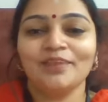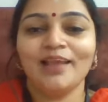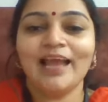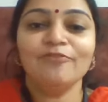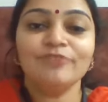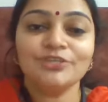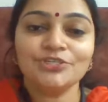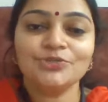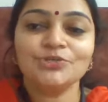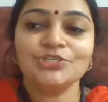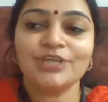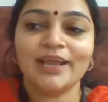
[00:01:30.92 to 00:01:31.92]
I wish to
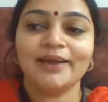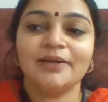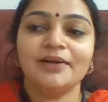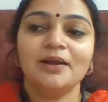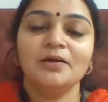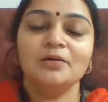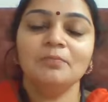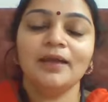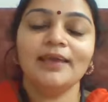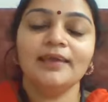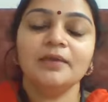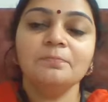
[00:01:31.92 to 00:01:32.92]
share
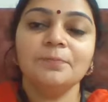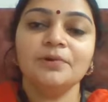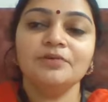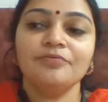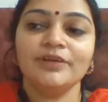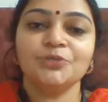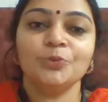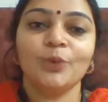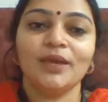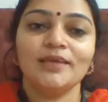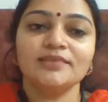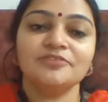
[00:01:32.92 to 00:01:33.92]
my imperfect
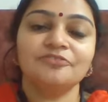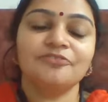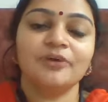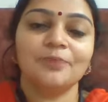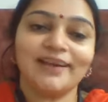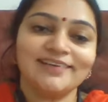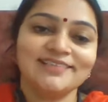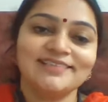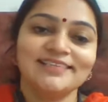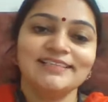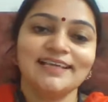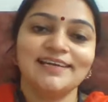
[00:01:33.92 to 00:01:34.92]
ways of
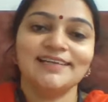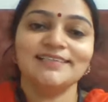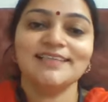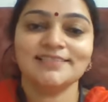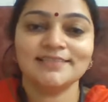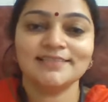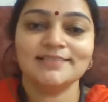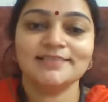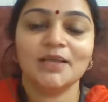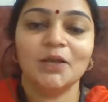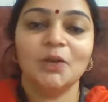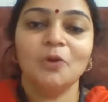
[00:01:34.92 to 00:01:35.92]
practicing gender justice,
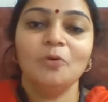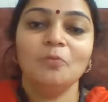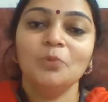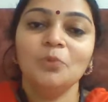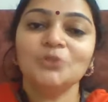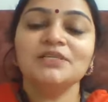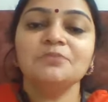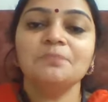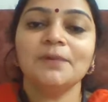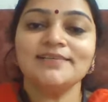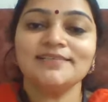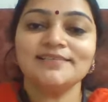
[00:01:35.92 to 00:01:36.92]
both in
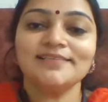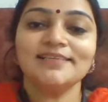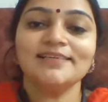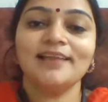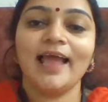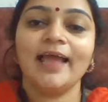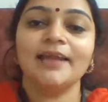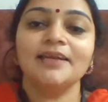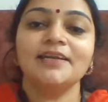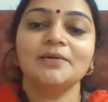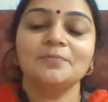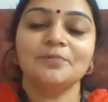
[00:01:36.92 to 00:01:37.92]
personal and
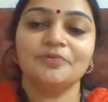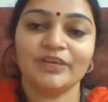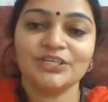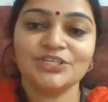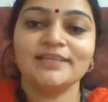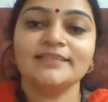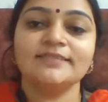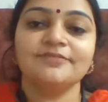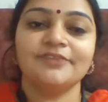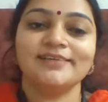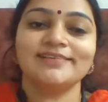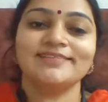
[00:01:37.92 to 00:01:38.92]
professional
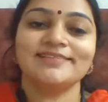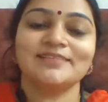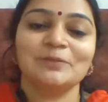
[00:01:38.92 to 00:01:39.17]
spheres.